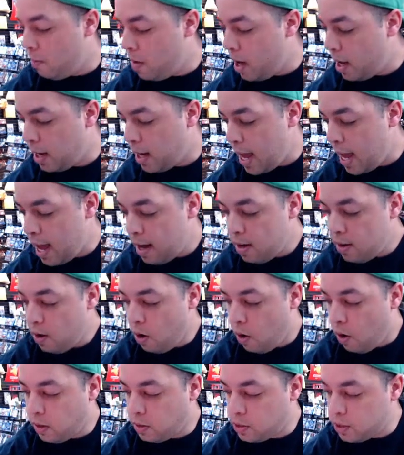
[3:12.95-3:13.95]

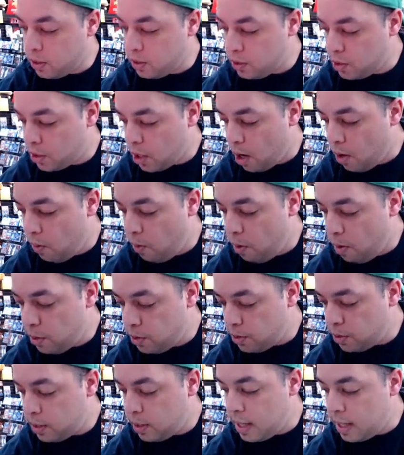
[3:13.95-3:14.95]
Again, on certain Star
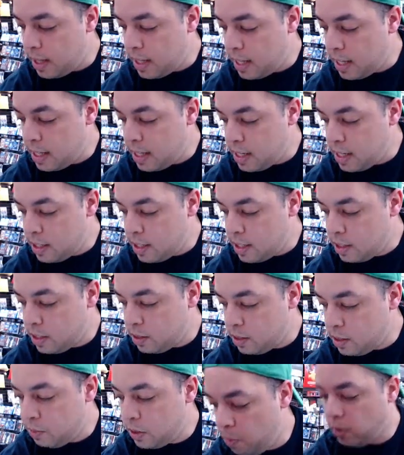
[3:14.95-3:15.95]
Wars, this mystery
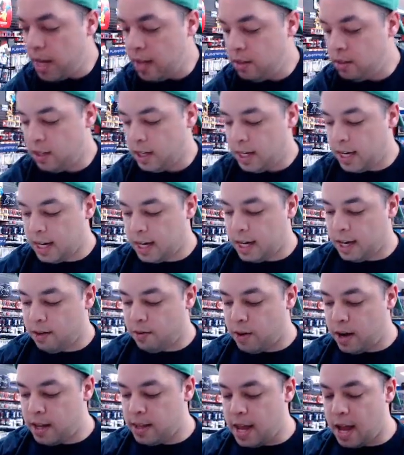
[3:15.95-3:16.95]
scoop will tend to kick it
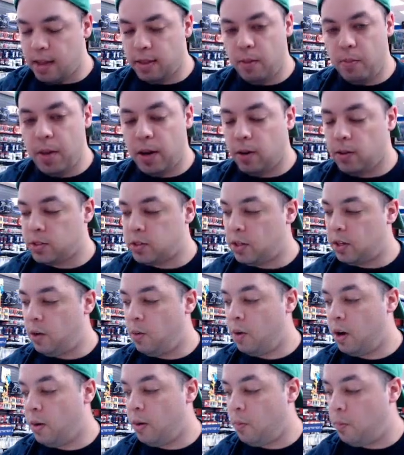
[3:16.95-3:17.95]
right down the middle, so
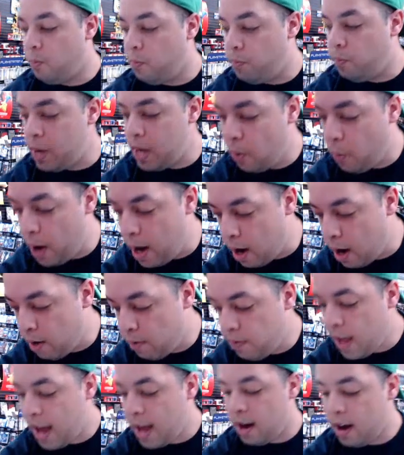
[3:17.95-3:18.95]
you want to be aware
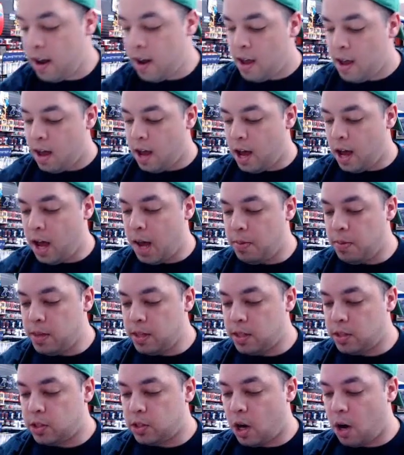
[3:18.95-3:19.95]
of that.
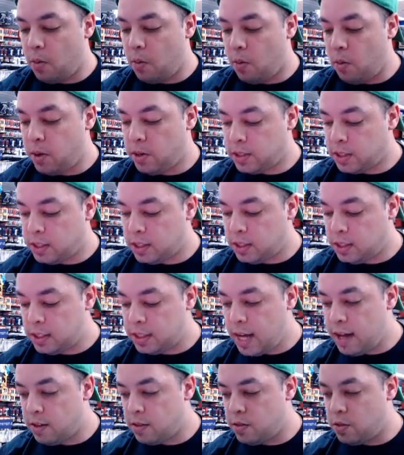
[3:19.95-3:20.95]
This Star Wars is
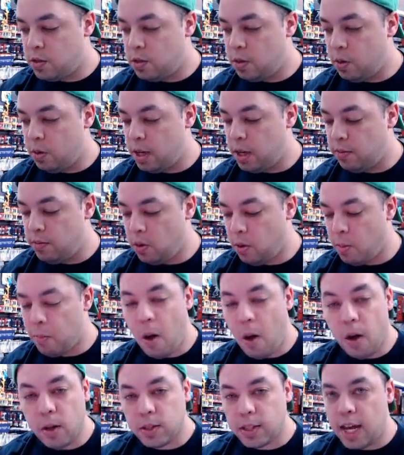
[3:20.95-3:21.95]
set to give you a
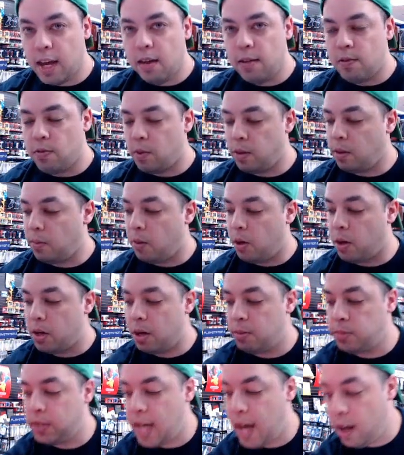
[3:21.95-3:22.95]
ball save when the ball
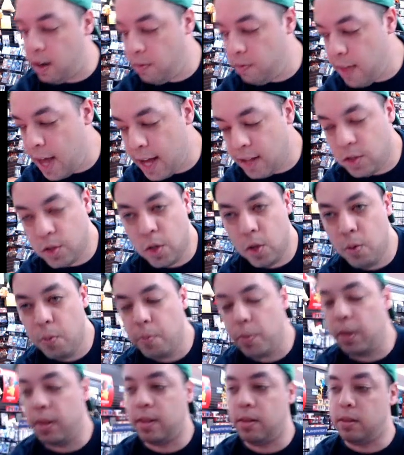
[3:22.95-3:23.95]
comes out of that scoop,
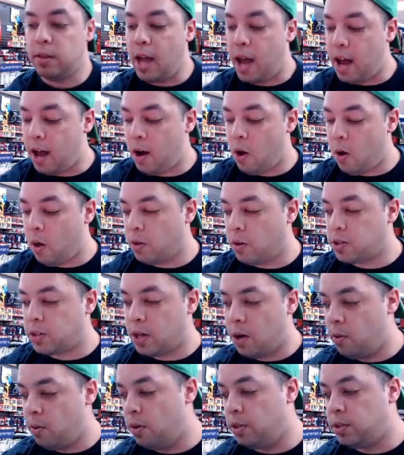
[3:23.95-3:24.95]
but not all
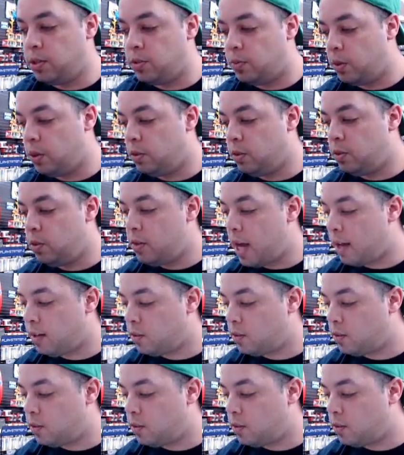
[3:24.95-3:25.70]
Star Wars will do that.